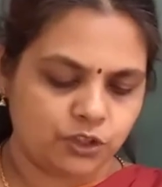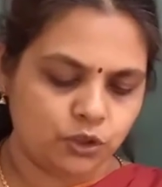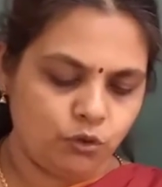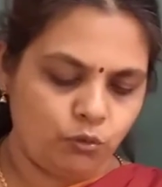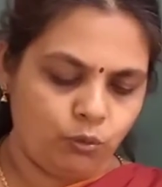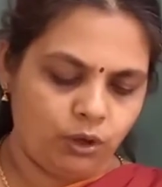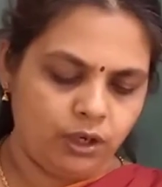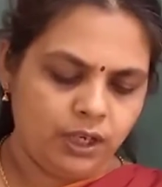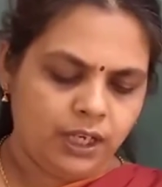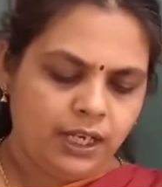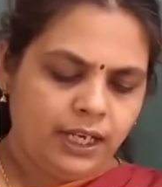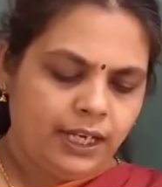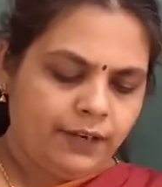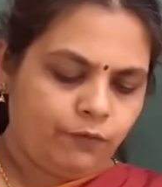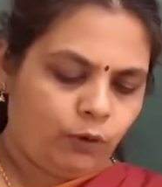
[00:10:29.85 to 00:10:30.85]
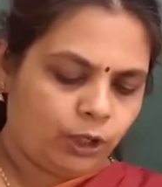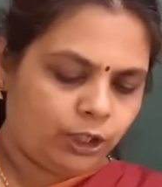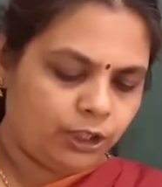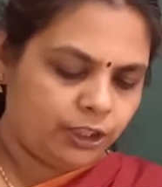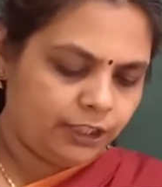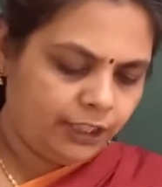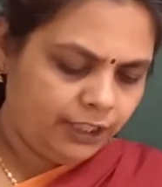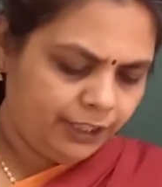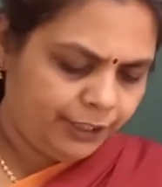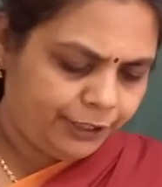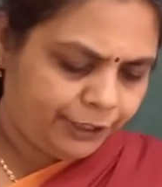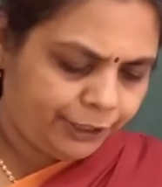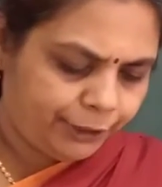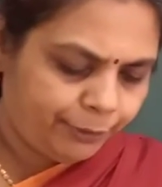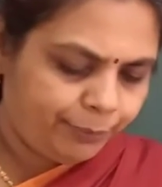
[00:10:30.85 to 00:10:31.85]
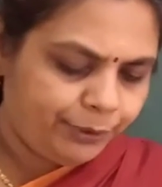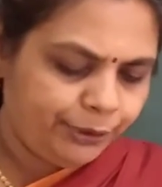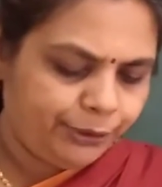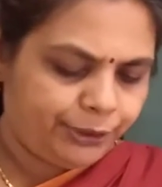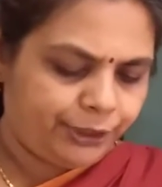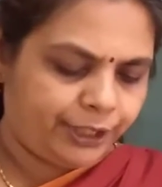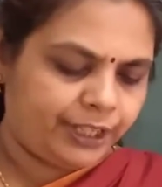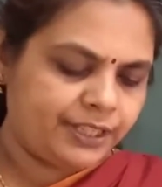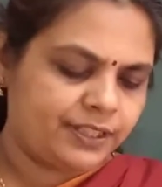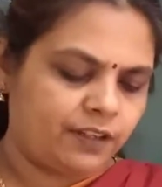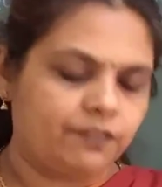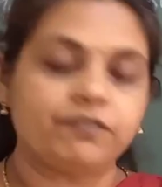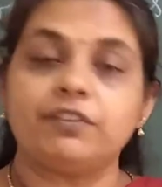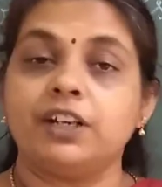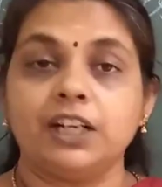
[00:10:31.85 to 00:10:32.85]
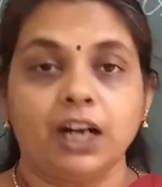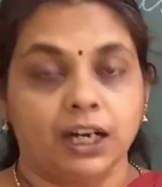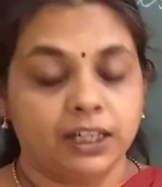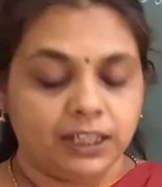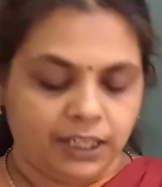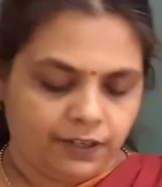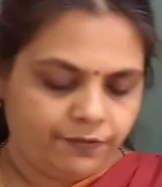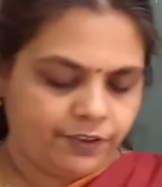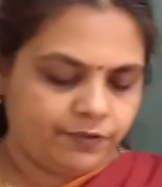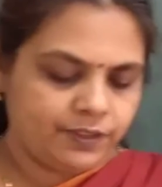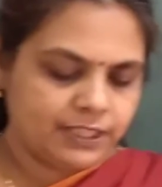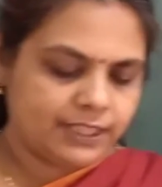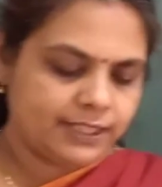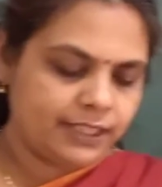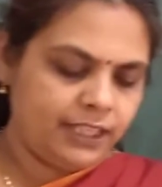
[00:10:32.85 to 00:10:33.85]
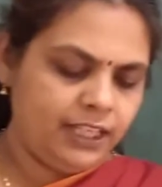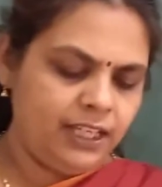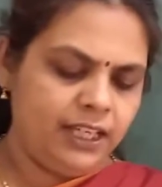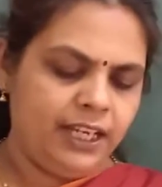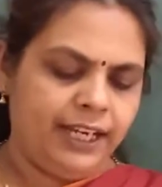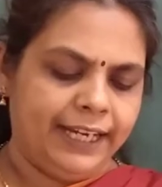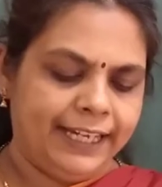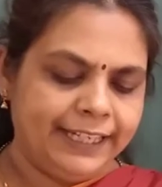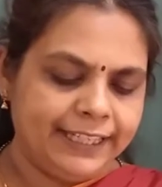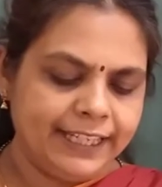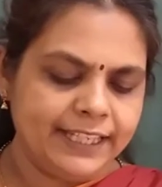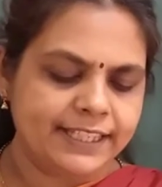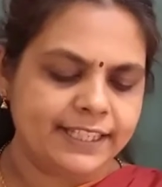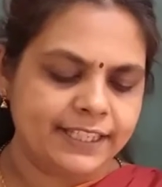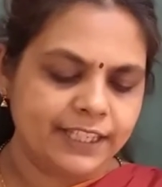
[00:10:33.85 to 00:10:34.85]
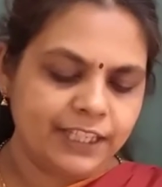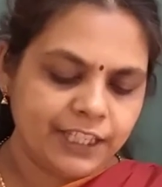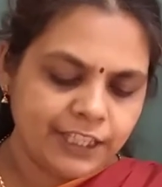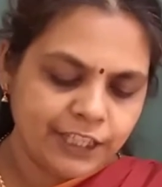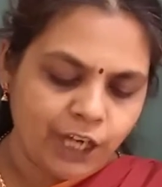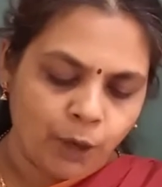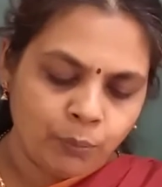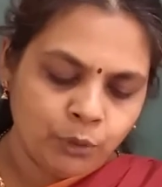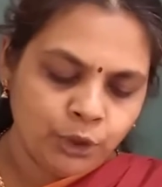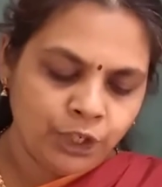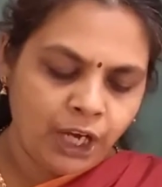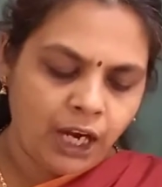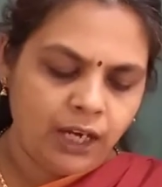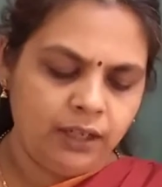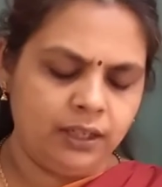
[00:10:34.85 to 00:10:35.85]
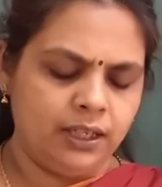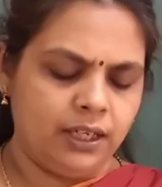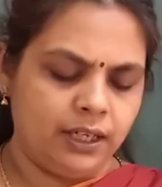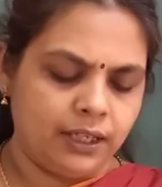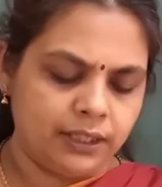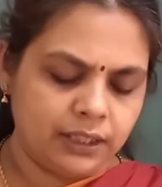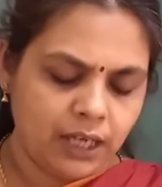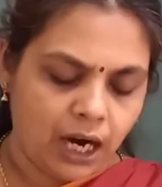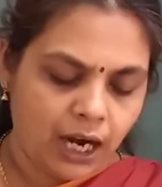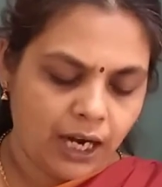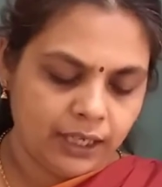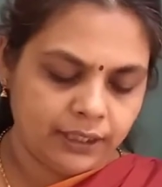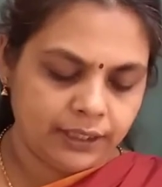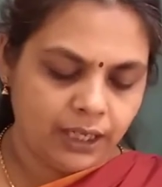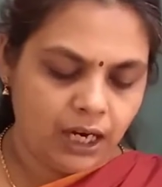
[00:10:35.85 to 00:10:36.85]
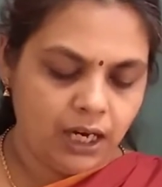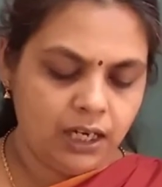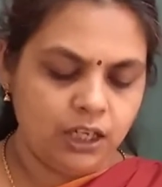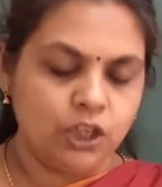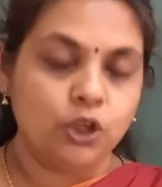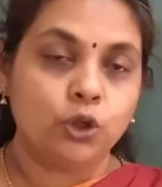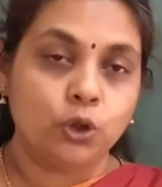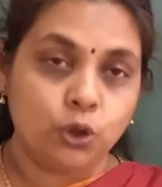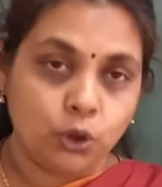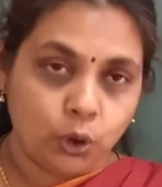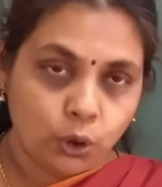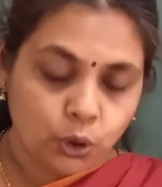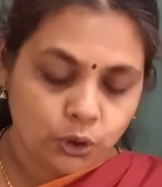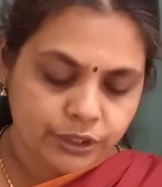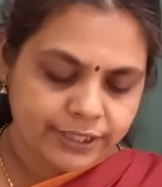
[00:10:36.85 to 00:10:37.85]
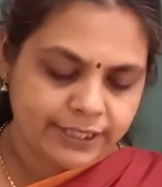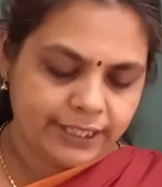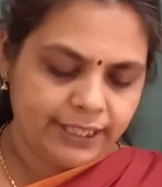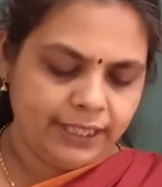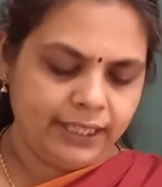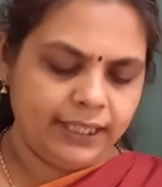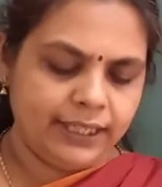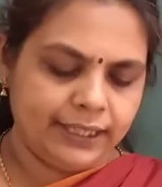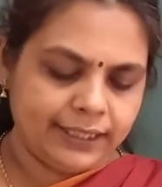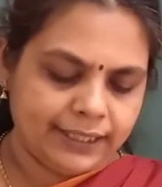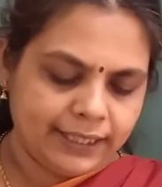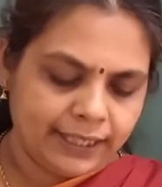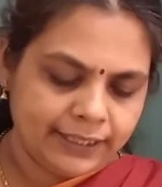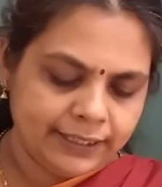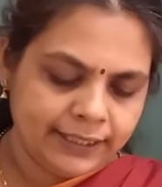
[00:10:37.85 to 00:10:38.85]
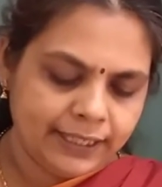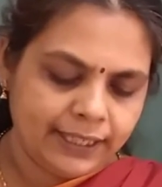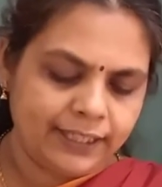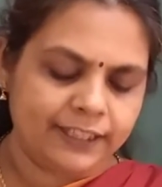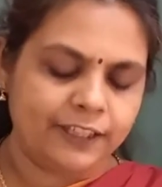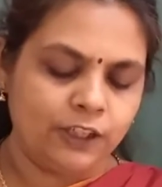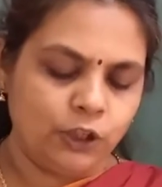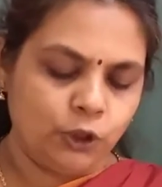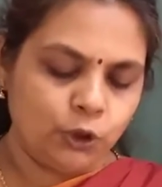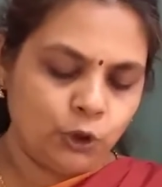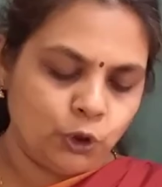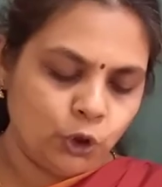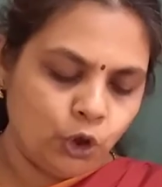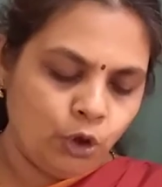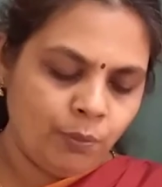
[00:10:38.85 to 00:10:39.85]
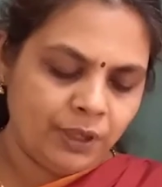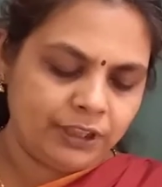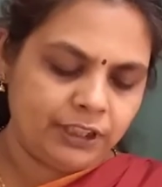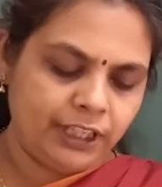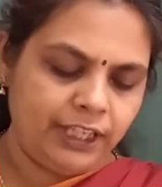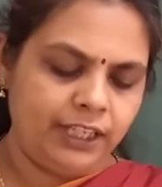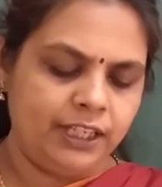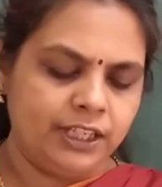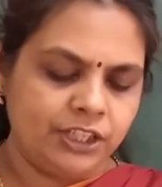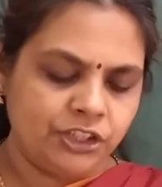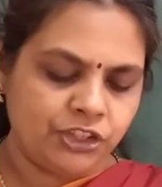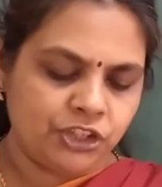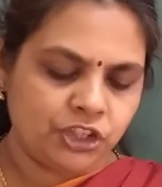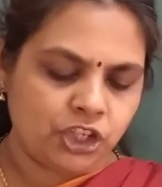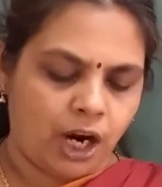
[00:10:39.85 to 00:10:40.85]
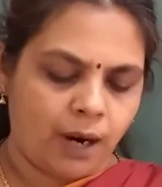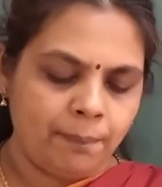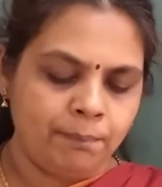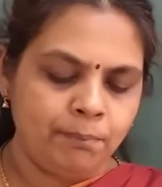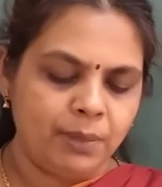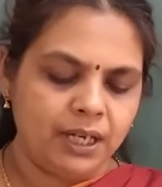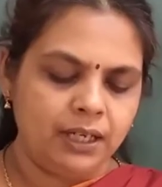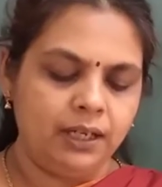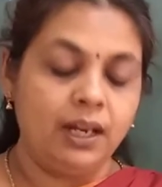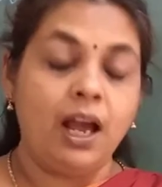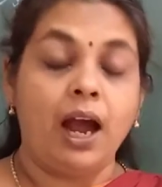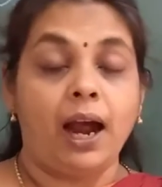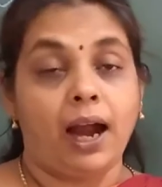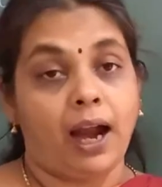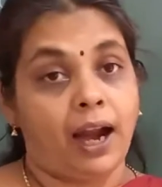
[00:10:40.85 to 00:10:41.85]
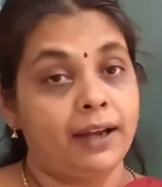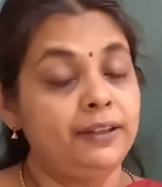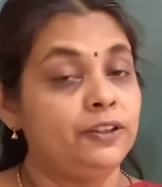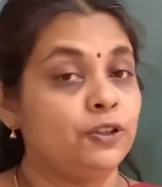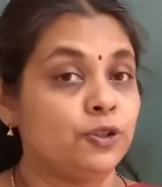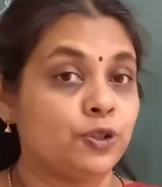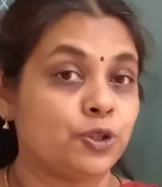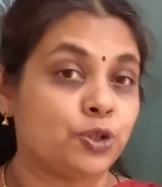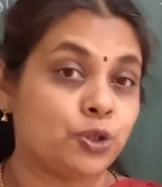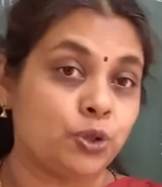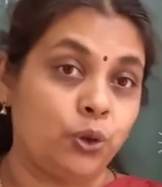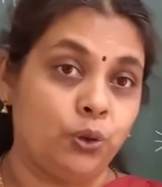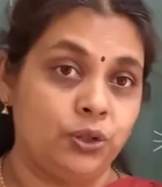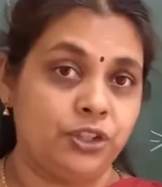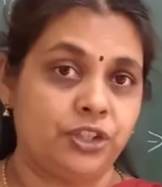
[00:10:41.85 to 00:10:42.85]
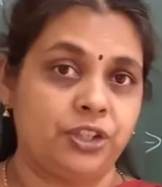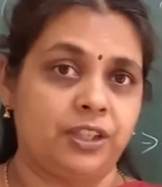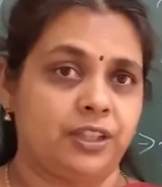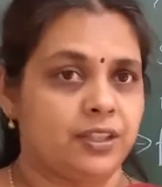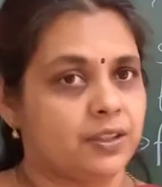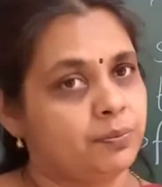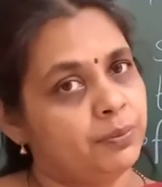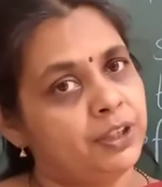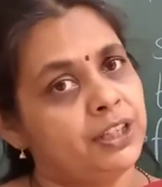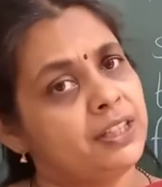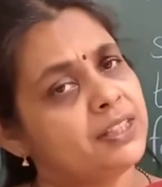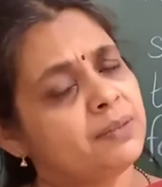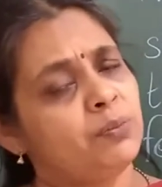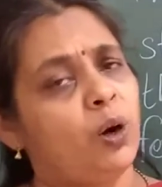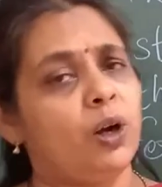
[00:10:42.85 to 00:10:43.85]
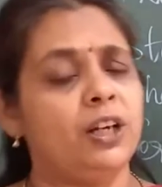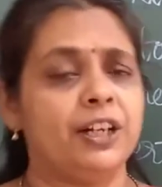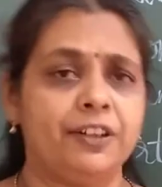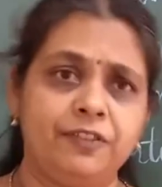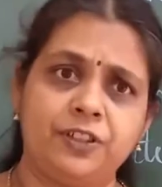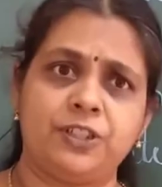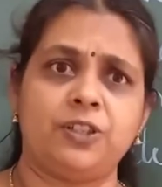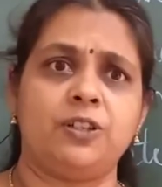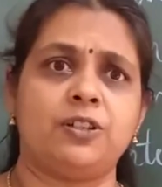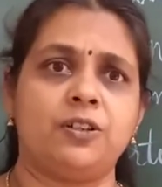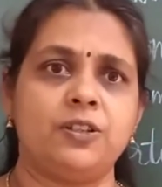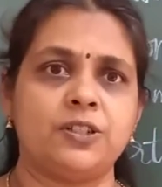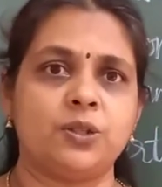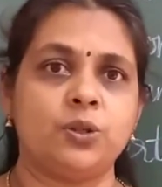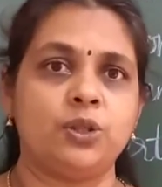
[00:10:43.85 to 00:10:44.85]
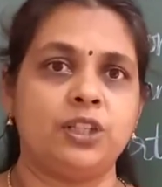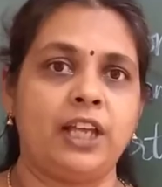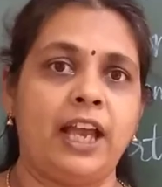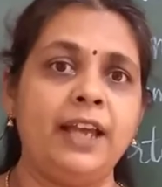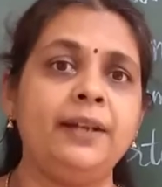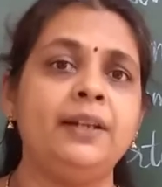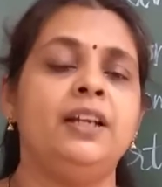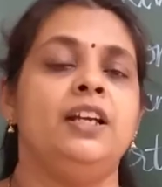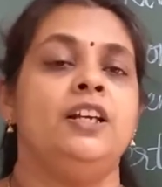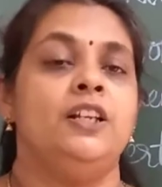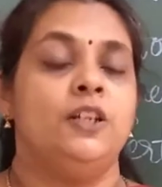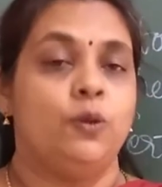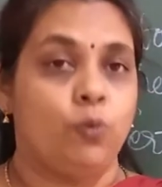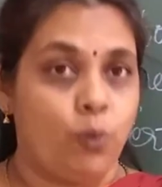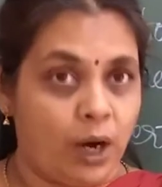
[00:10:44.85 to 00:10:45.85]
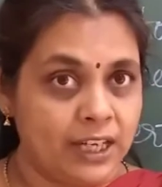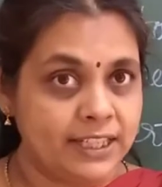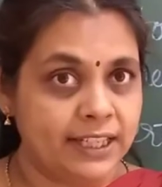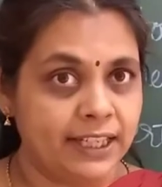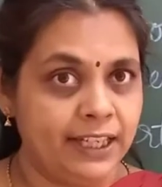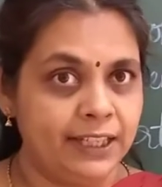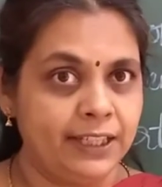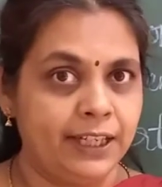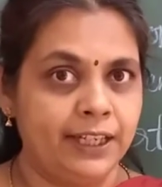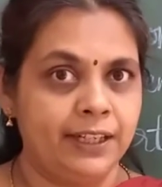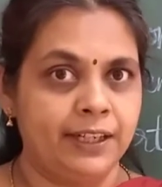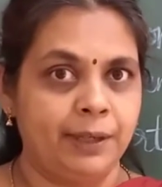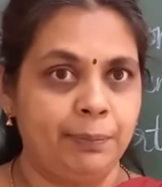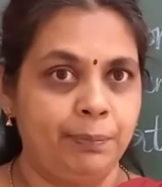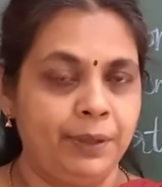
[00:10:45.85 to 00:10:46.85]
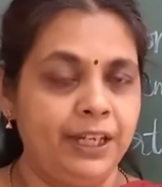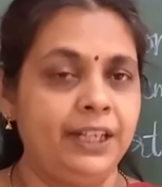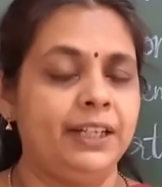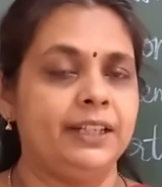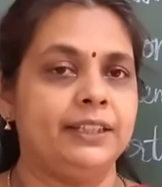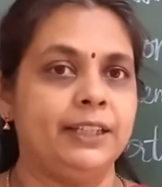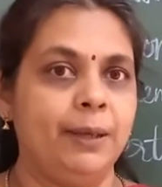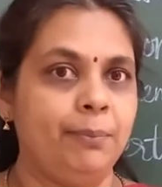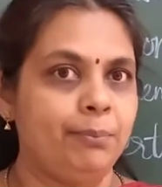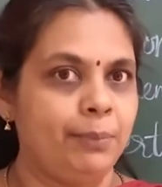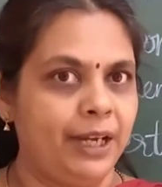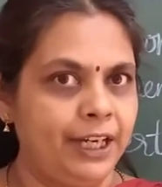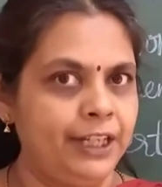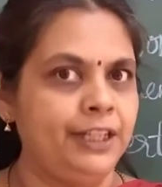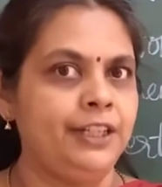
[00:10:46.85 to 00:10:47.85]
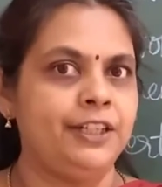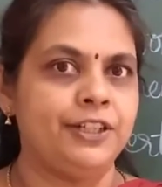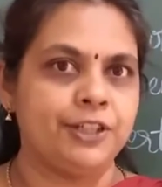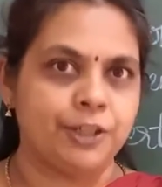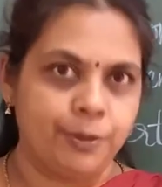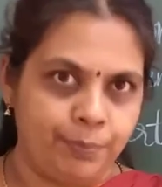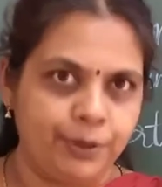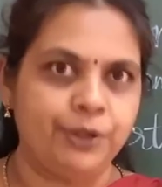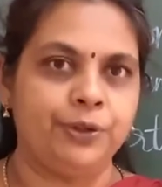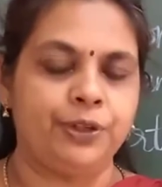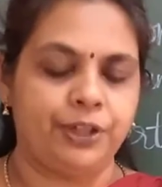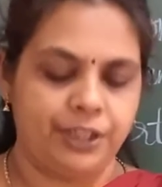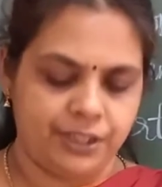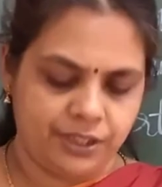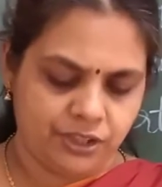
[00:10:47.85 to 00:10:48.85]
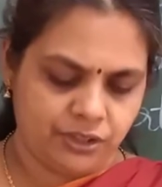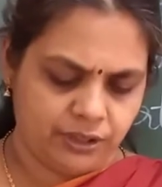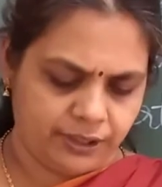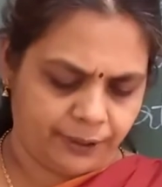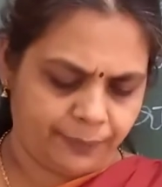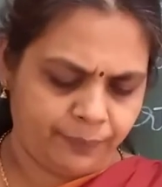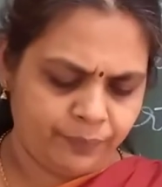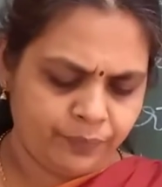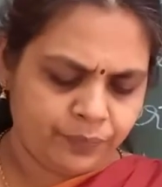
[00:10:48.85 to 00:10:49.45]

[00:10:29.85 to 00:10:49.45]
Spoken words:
So what are the tributaries of Ganga? We will see. It is Yamuna, Gagra, Kosi, Gandak, Gomati, Chambal and Son, children. Many small rivers are also there. Once again I repeat the main tributaries, children.